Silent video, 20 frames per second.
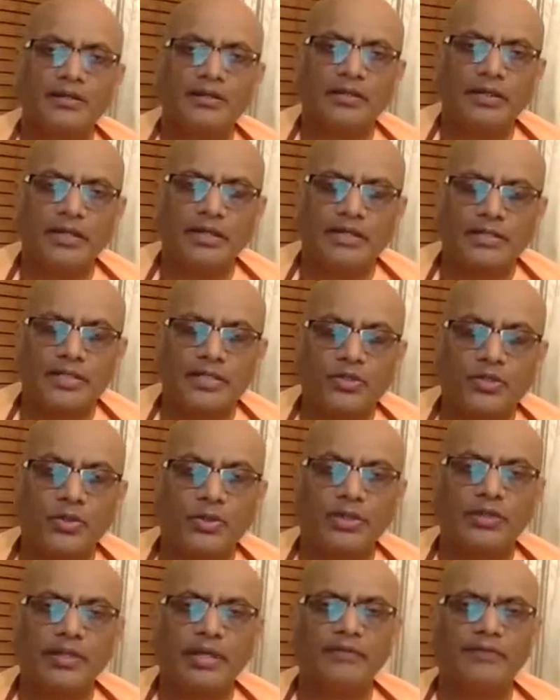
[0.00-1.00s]
it is the
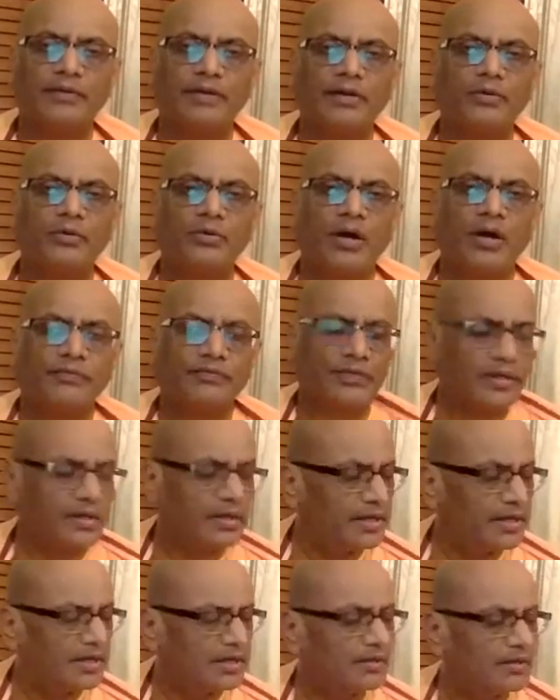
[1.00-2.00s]
Shukadeva who, after
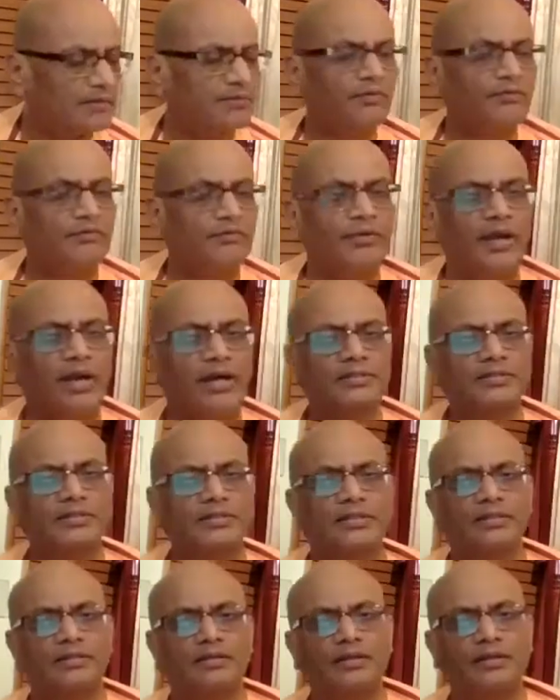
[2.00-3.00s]
hearing from
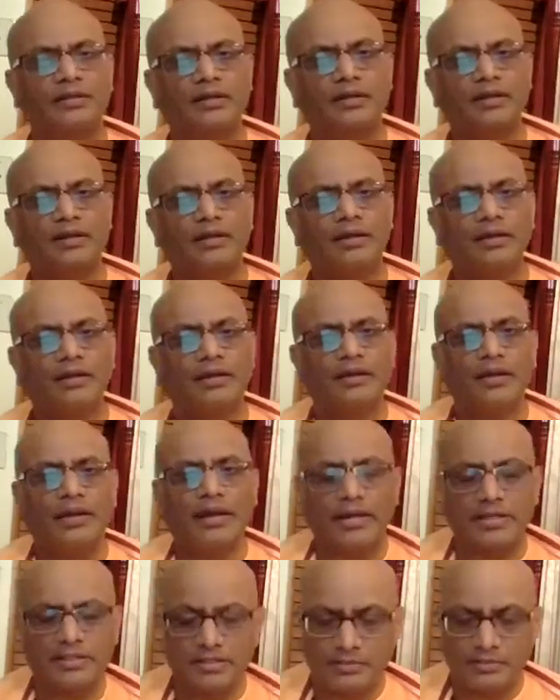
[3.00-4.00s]
Vyasa,
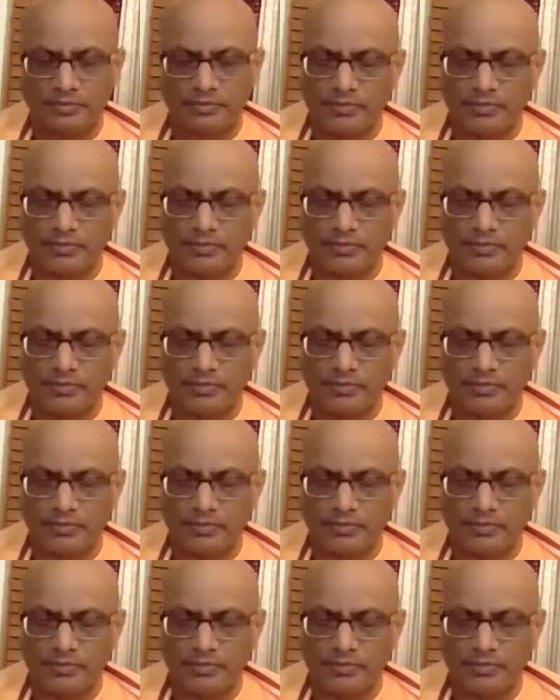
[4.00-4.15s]
has